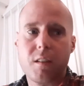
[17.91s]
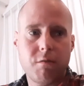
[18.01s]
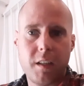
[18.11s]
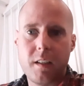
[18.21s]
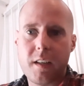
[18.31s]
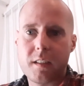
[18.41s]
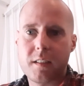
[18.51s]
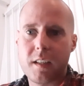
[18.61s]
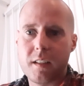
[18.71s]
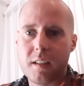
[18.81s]
Really
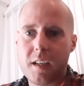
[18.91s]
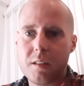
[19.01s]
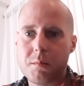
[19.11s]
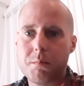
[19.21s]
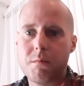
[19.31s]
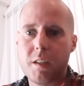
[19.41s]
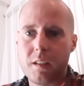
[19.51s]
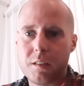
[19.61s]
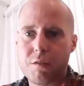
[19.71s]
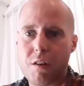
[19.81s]
exciting lineup,
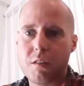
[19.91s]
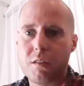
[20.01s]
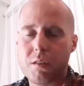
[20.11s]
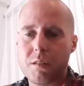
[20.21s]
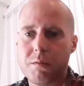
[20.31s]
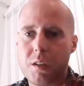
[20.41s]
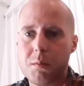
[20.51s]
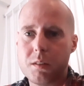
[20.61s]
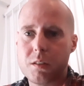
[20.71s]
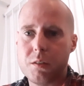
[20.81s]
really strong. Looking
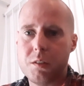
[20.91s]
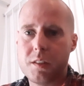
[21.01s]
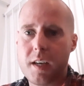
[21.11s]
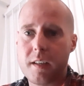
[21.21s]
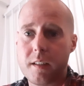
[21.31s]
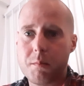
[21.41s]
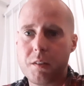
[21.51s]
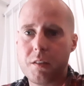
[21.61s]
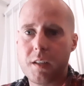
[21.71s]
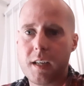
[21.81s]
forward to sharing it with
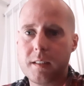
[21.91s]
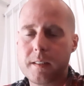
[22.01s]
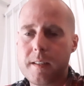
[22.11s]
you guys.